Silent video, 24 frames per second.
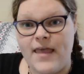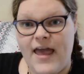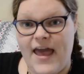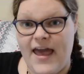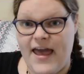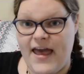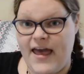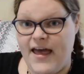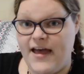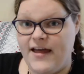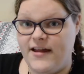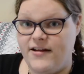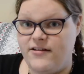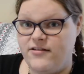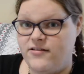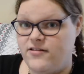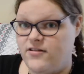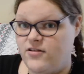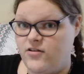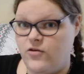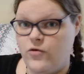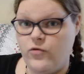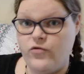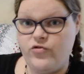and
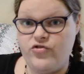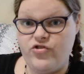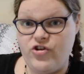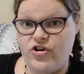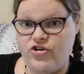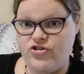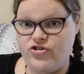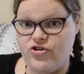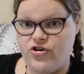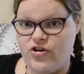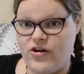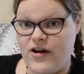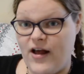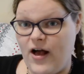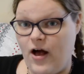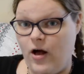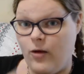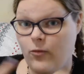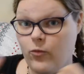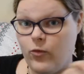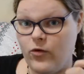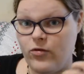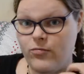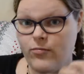use ginger to
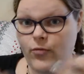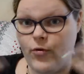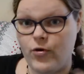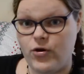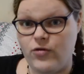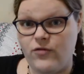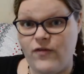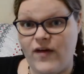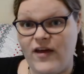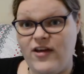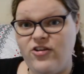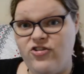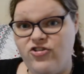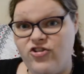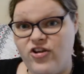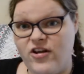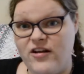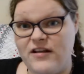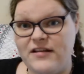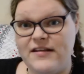help with motivation,